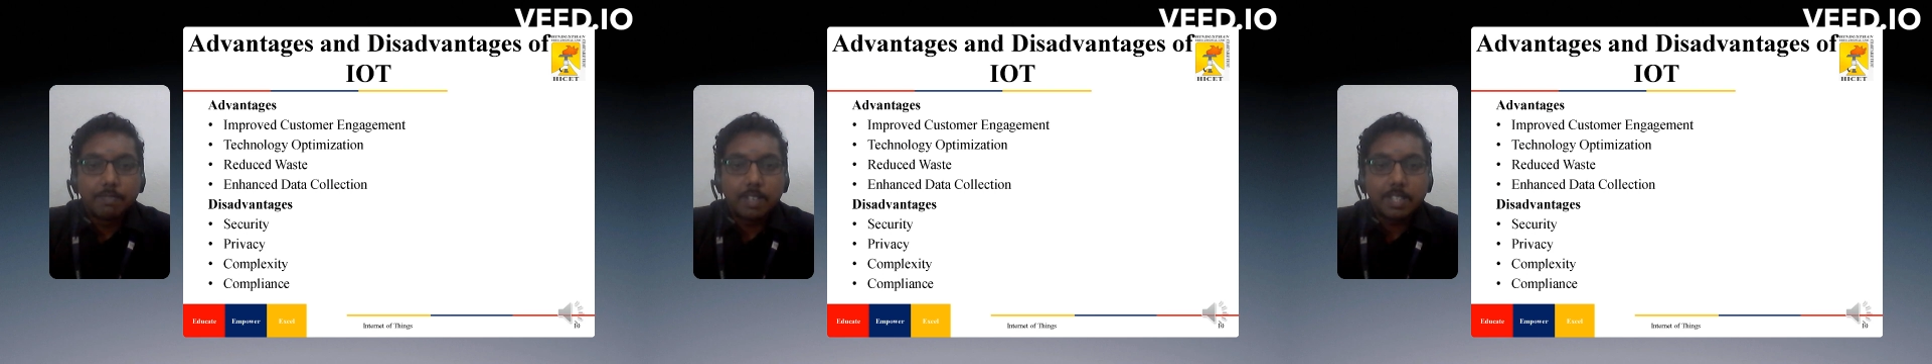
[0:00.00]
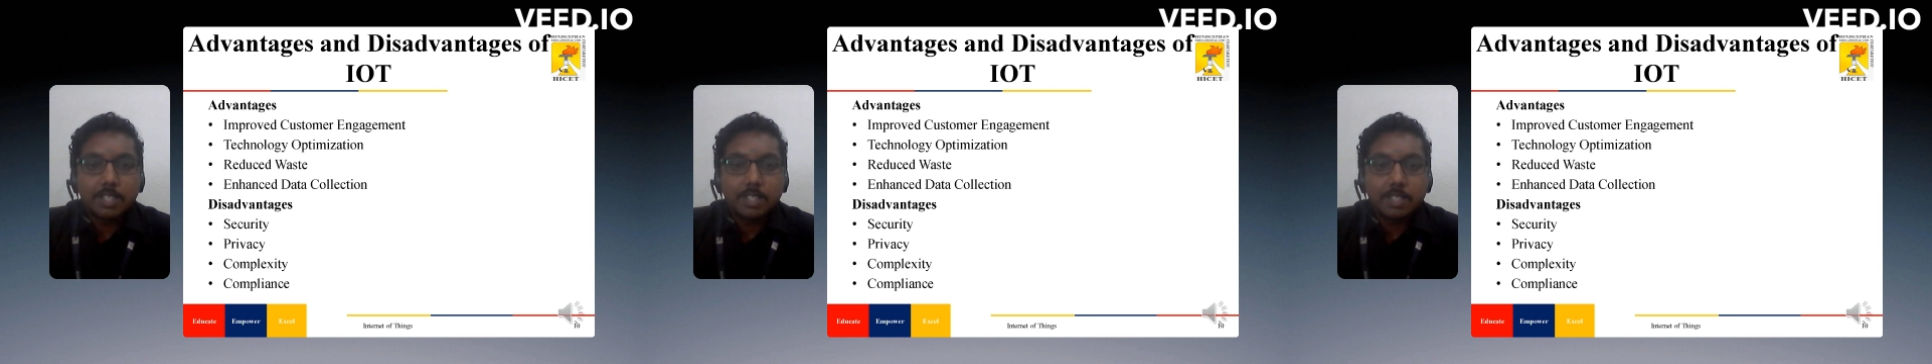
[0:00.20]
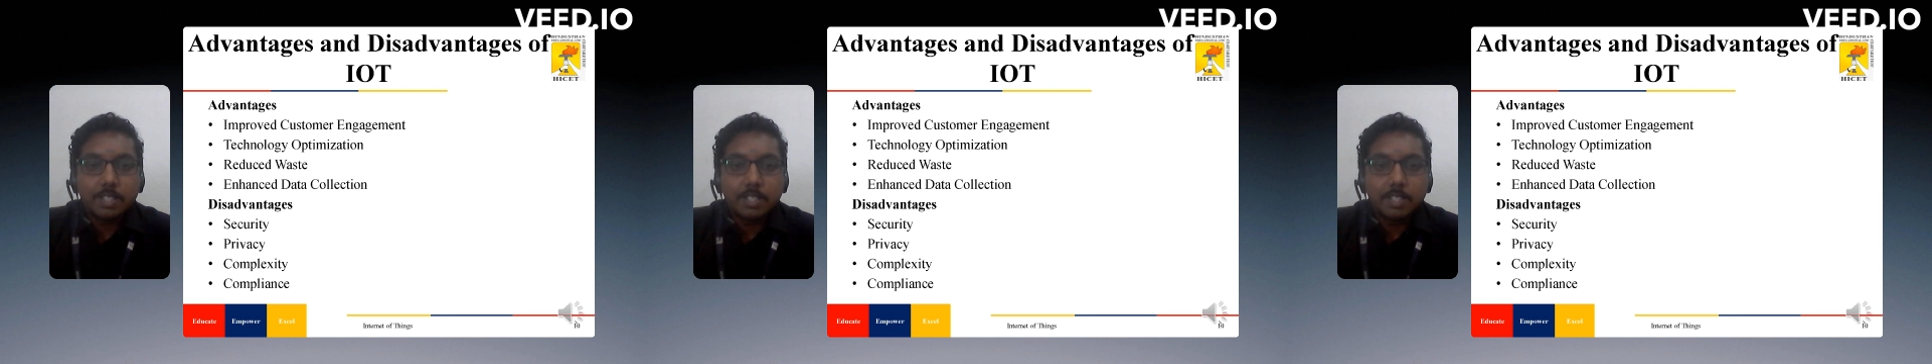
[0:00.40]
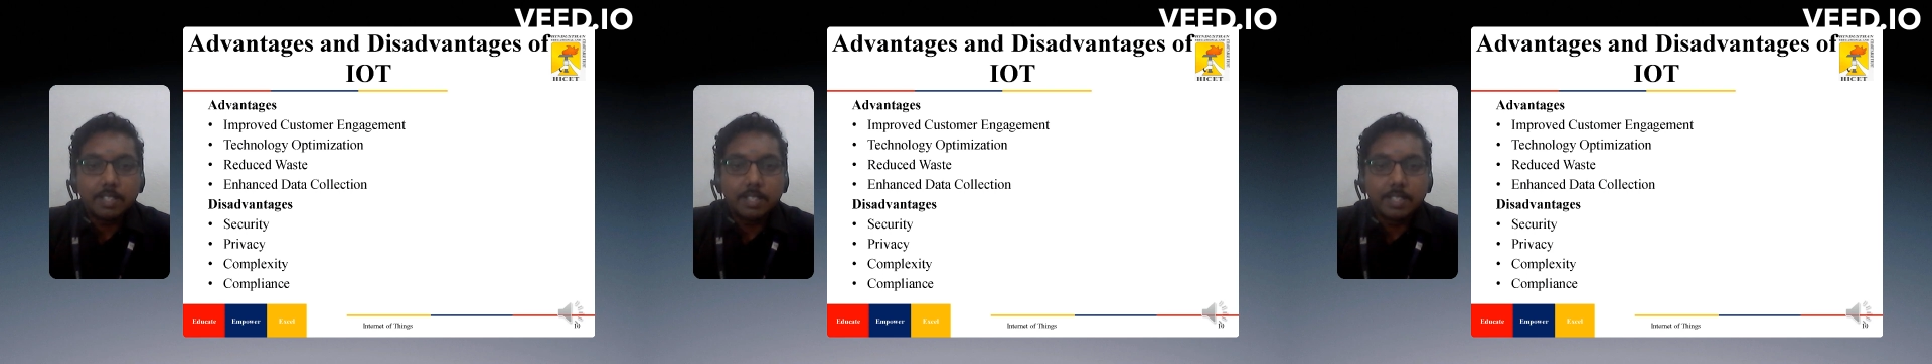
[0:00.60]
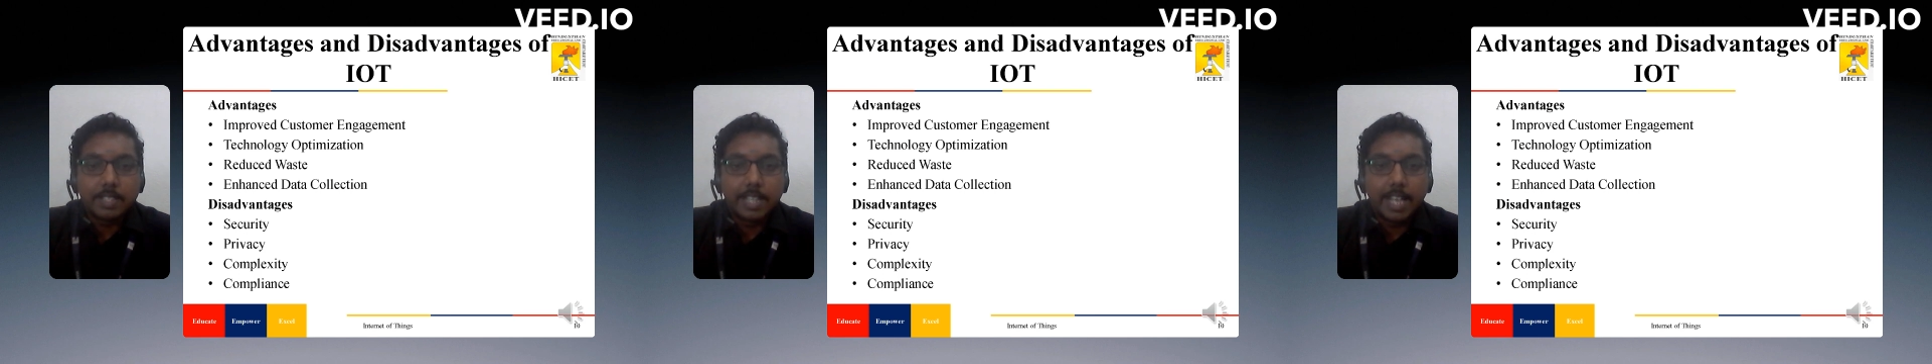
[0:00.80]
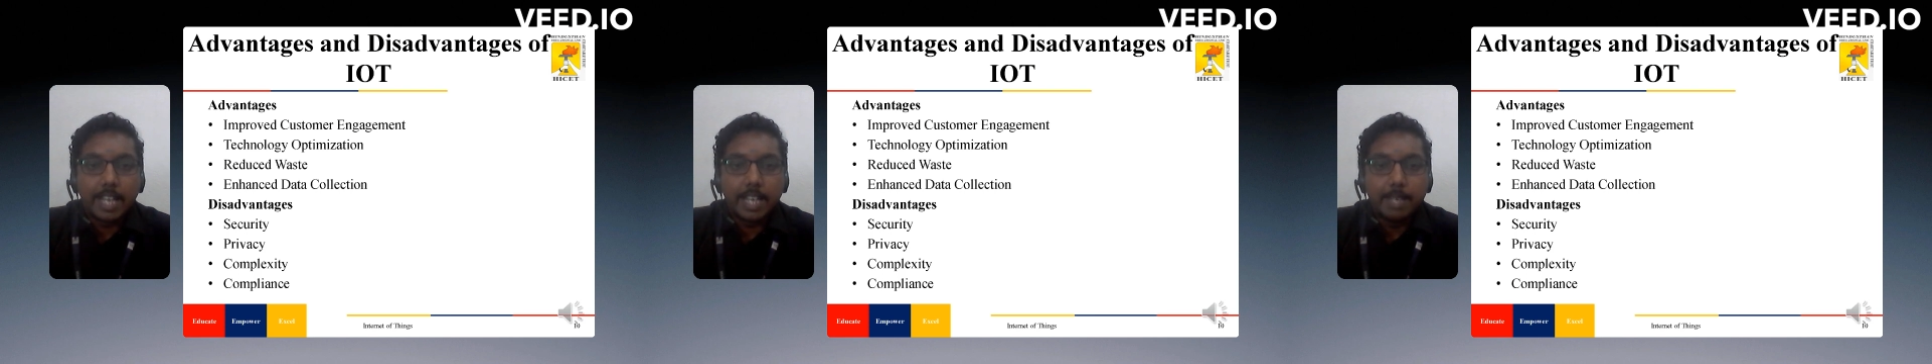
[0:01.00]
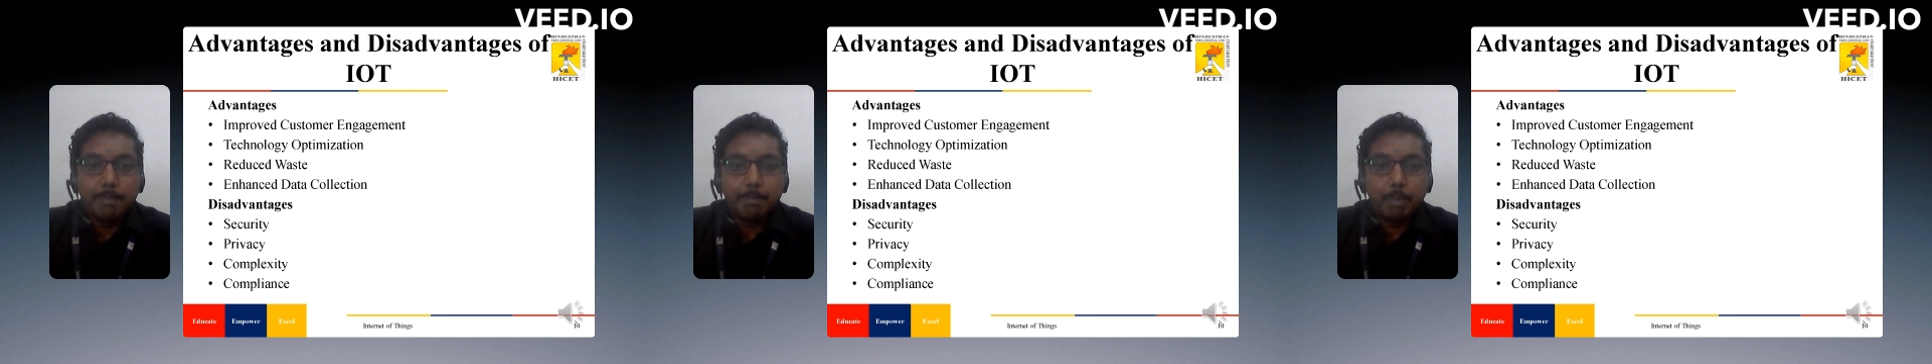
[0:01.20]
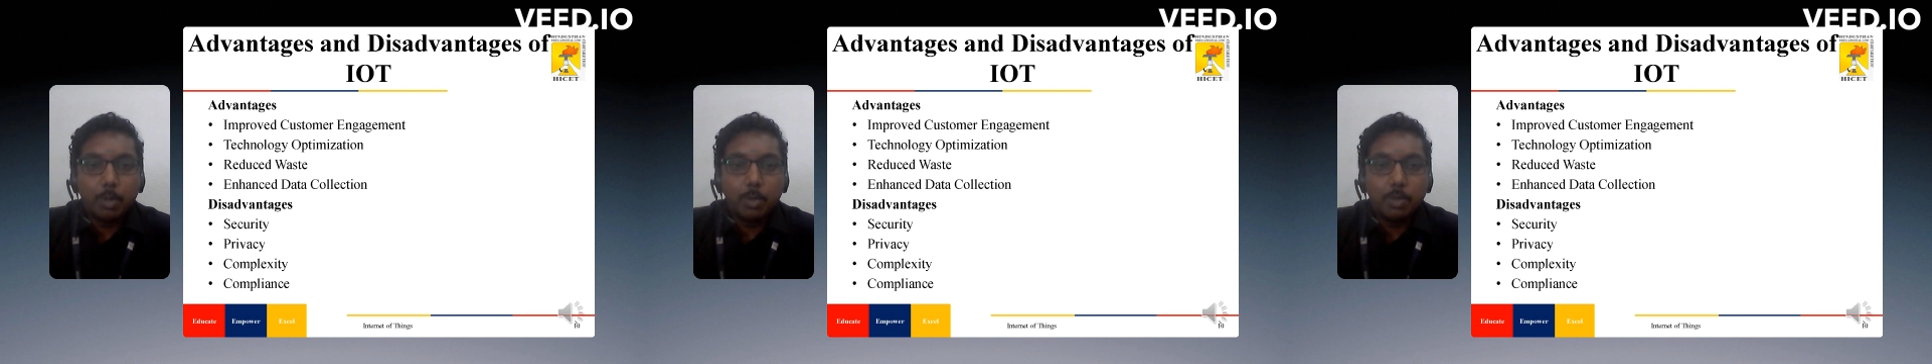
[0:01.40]
First, the
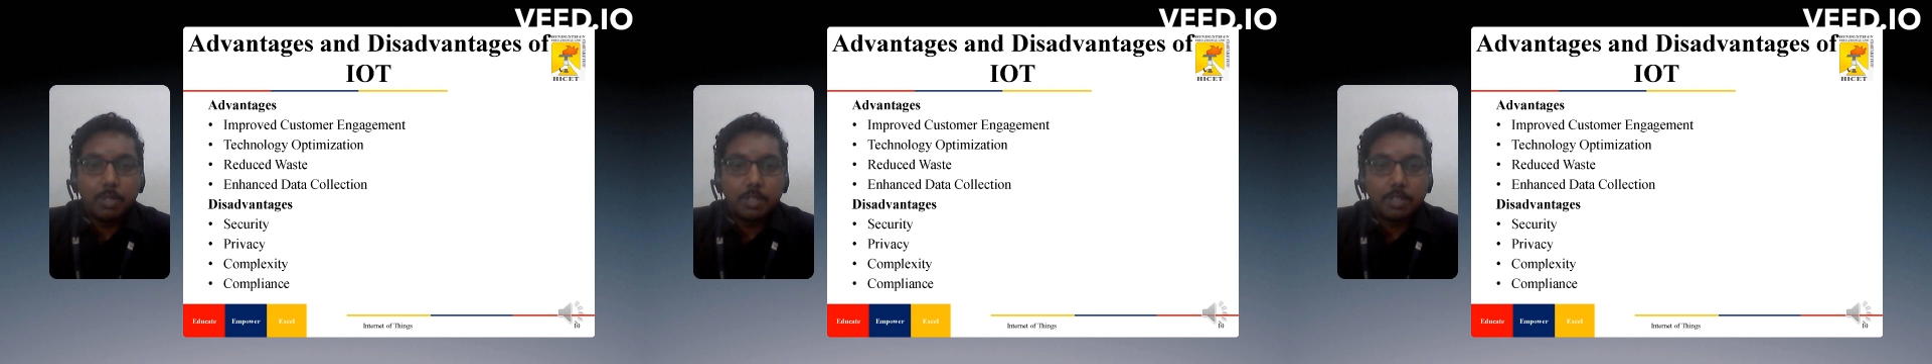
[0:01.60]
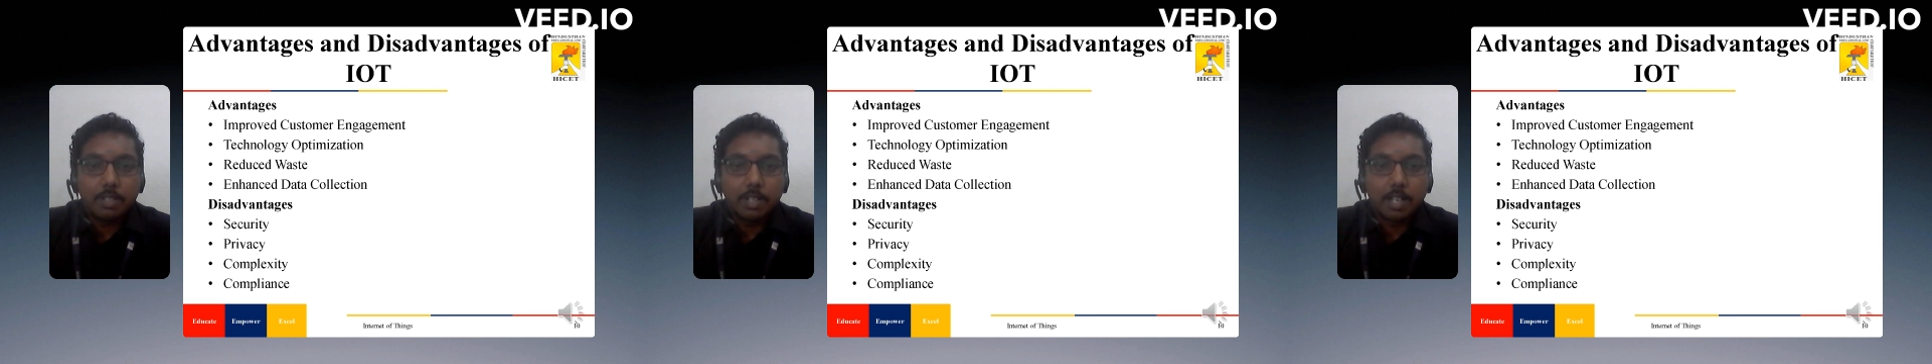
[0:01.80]
improved